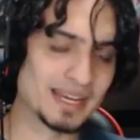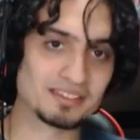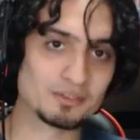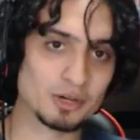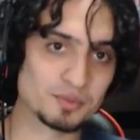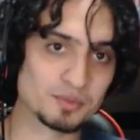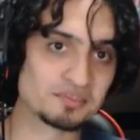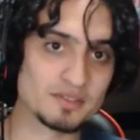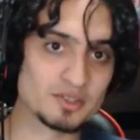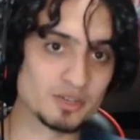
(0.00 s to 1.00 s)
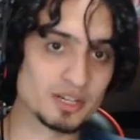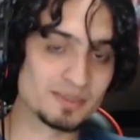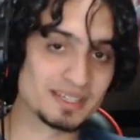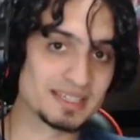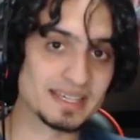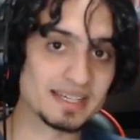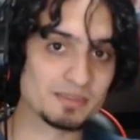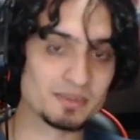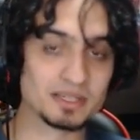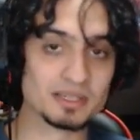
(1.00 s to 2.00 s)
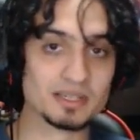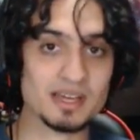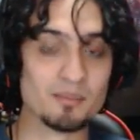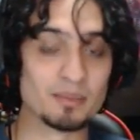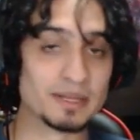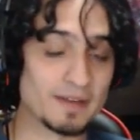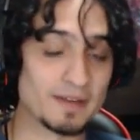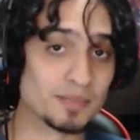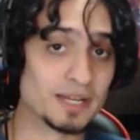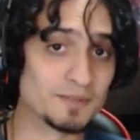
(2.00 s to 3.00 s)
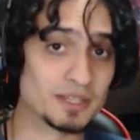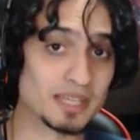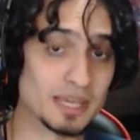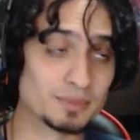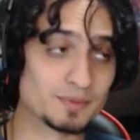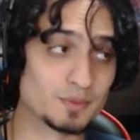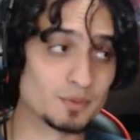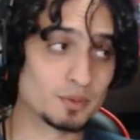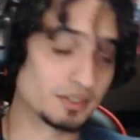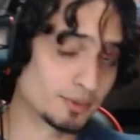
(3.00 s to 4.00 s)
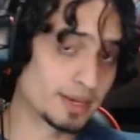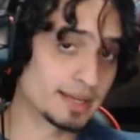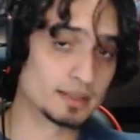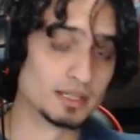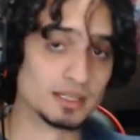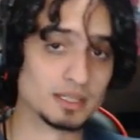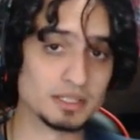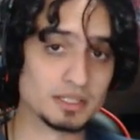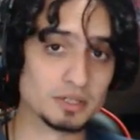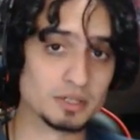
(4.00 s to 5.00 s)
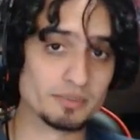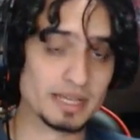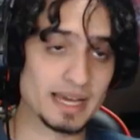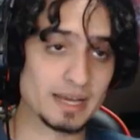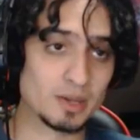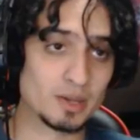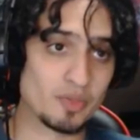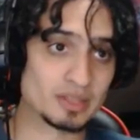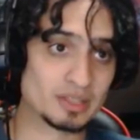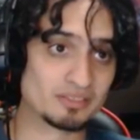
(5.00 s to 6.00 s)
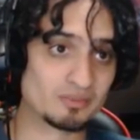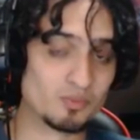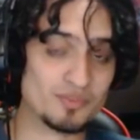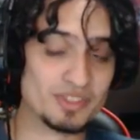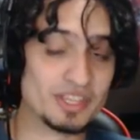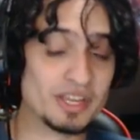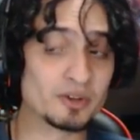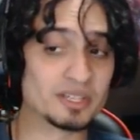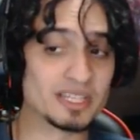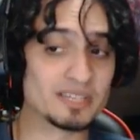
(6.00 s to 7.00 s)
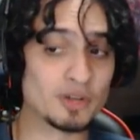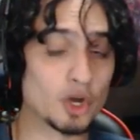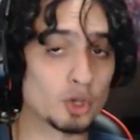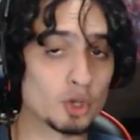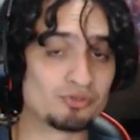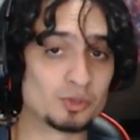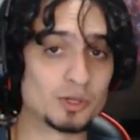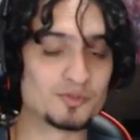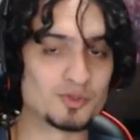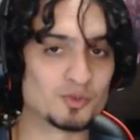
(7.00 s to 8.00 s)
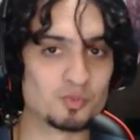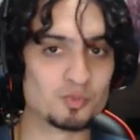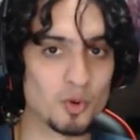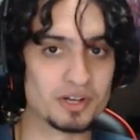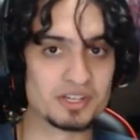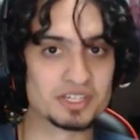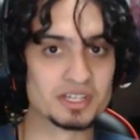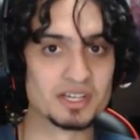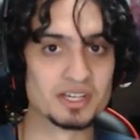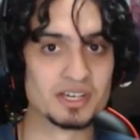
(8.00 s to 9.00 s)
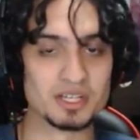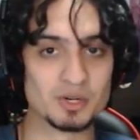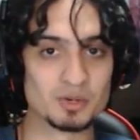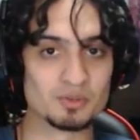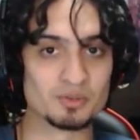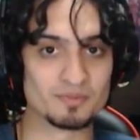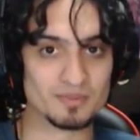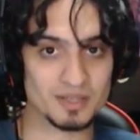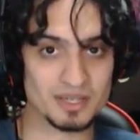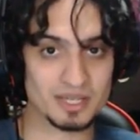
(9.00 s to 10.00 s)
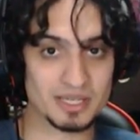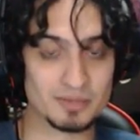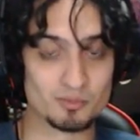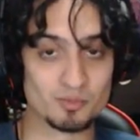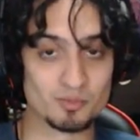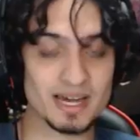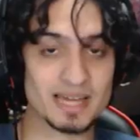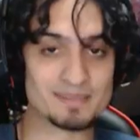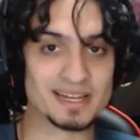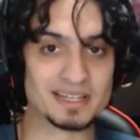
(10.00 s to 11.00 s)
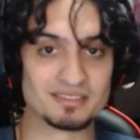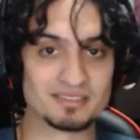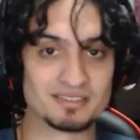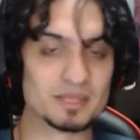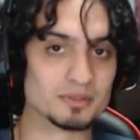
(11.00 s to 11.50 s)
going from 720p to 1080p, but if you haven't played for the game before, it's great. But I don't think it's nearly even close to enough to warrant, a rebuy by some people.